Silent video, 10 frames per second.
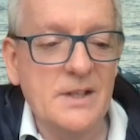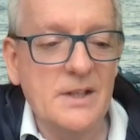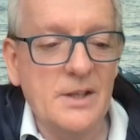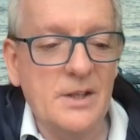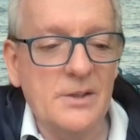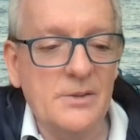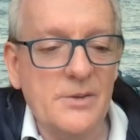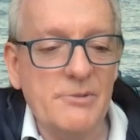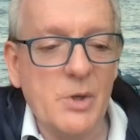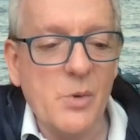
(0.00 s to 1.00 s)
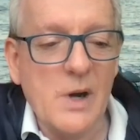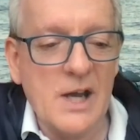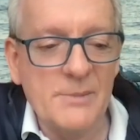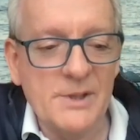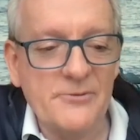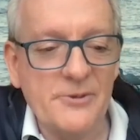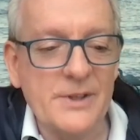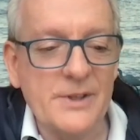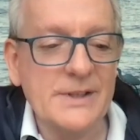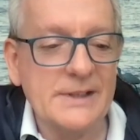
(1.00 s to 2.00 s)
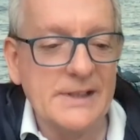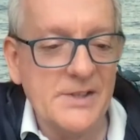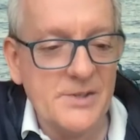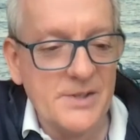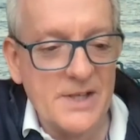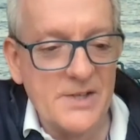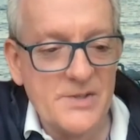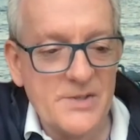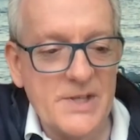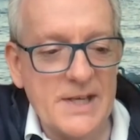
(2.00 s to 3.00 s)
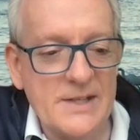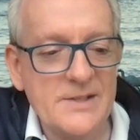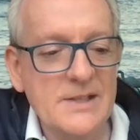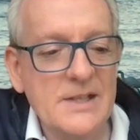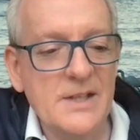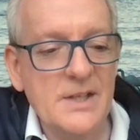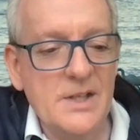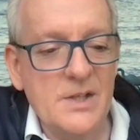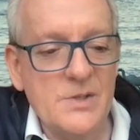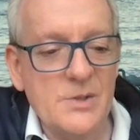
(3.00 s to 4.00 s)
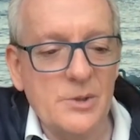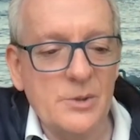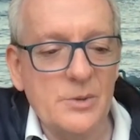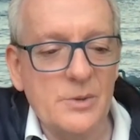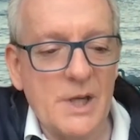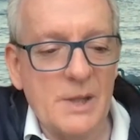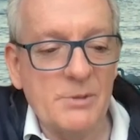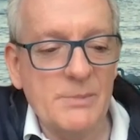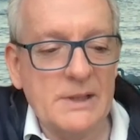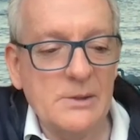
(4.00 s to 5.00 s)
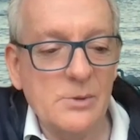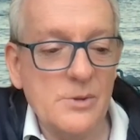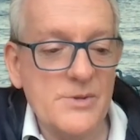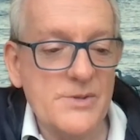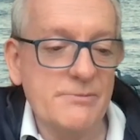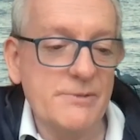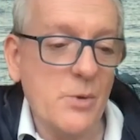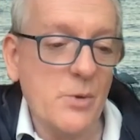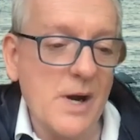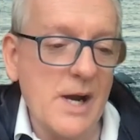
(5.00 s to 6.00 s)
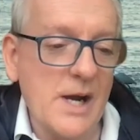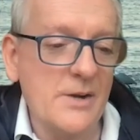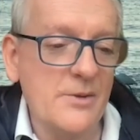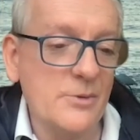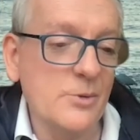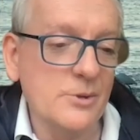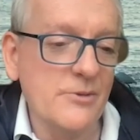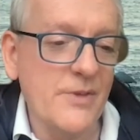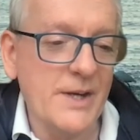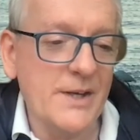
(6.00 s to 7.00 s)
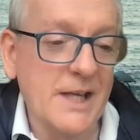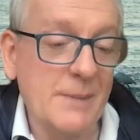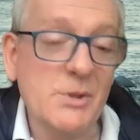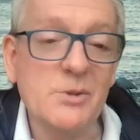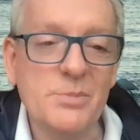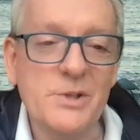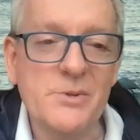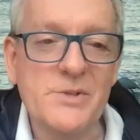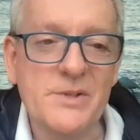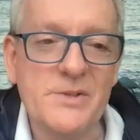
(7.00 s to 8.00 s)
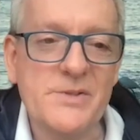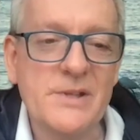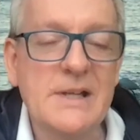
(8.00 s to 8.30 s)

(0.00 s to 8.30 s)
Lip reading: the requirement for each nation state to implement laws that require all of their chemical producers